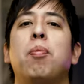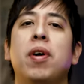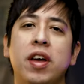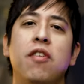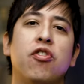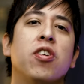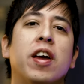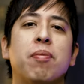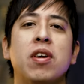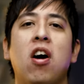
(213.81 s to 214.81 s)
But if you're
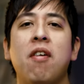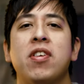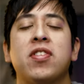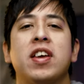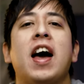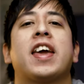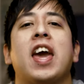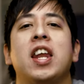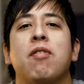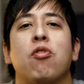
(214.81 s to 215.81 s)
like me, obviously I
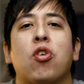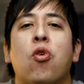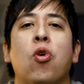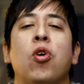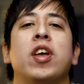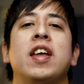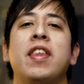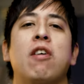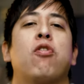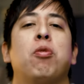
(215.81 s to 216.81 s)
can't even record in
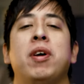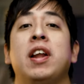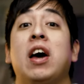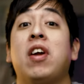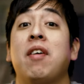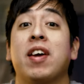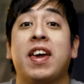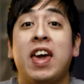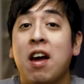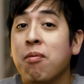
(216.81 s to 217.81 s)
that format. I don't have a
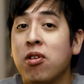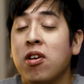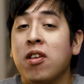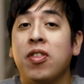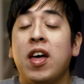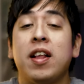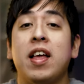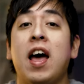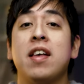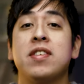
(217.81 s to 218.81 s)
camera that
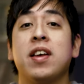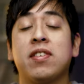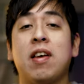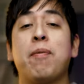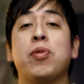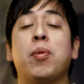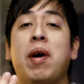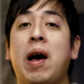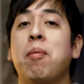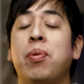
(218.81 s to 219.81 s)
has an acceptable
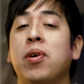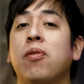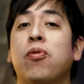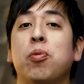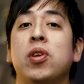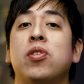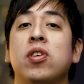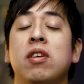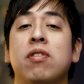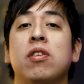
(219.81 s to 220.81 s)
output for me
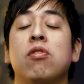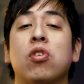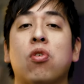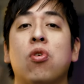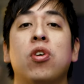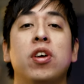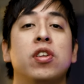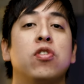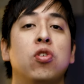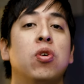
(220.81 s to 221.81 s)
to even record
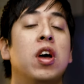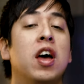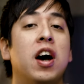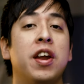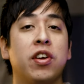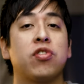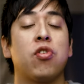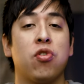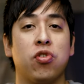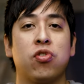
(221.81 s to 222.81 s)
into an
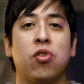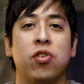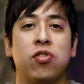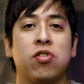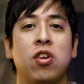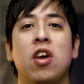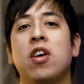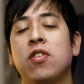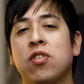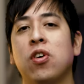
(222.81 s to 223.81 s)
external source.
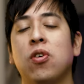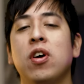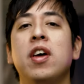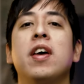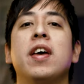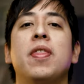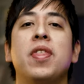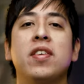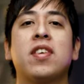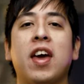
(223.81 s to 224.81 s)
So in
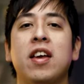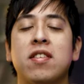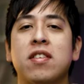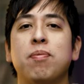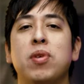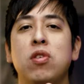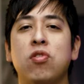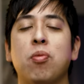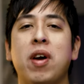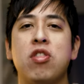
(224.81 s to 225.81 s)
this case, me
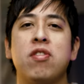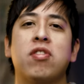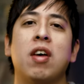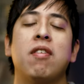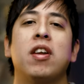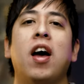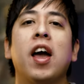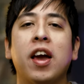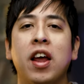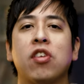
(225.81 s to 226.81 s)
using my G7, I
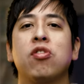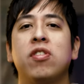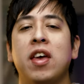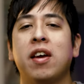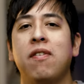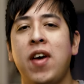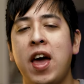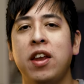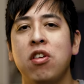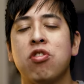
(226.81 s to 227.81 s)
can actually take
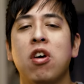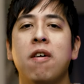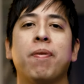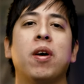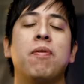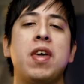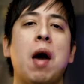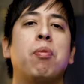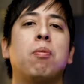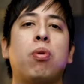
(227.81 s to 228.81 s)
advantage of the
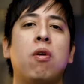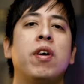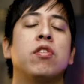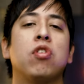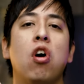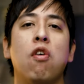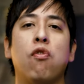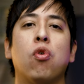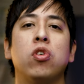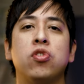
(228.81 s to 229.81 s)
Apple ProRes
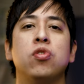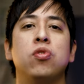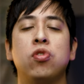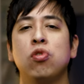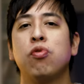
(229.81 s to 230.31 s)
422